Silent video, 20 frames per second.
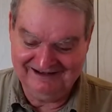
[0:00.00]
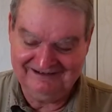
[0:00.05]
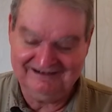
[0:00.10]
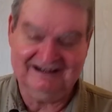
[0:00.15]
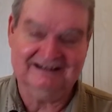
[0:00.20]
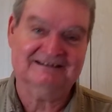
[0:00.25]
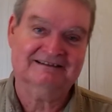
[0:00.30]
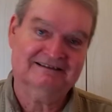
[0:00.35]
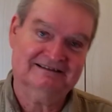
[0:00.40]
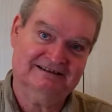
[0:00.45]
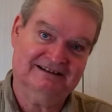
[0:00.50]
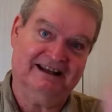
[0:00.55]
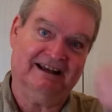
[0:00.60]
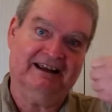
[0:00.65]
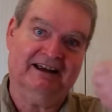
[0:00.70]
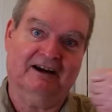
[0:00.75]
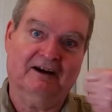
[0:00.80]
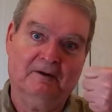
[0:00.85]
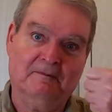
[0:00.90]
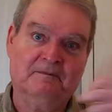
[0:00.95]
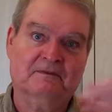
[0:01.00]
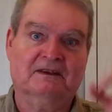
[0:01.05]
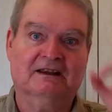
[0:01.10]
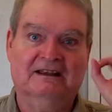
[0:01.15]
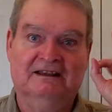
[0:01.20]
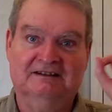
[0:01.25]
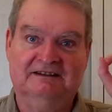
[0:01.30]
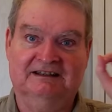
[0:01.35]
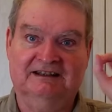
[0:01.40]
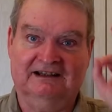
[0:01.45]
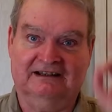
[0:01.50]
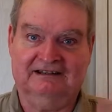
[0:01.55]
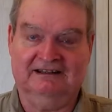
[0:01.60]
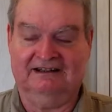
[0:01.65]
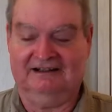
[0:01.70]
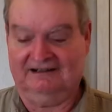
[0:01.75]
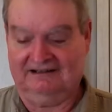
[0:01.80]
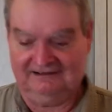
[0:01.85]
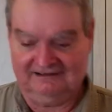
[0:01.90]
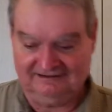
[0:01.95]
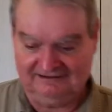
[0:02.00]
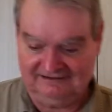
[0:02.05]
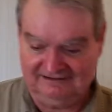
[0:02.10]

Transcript: All right, take care. See you out there.